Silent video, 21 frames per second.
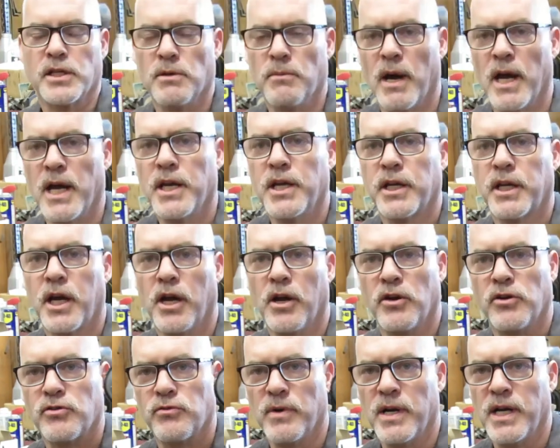so my
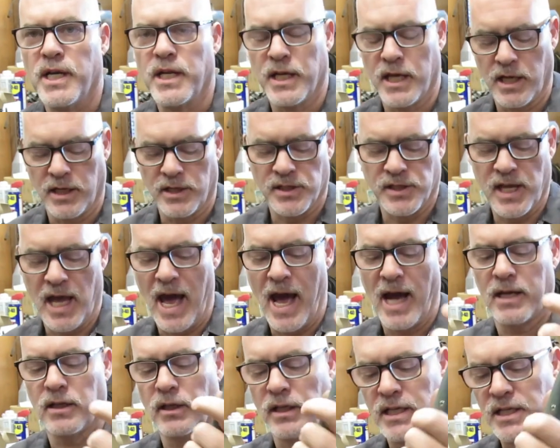indicator's reading
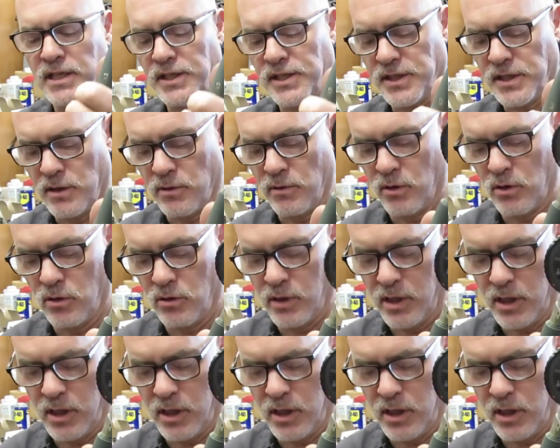exactly 0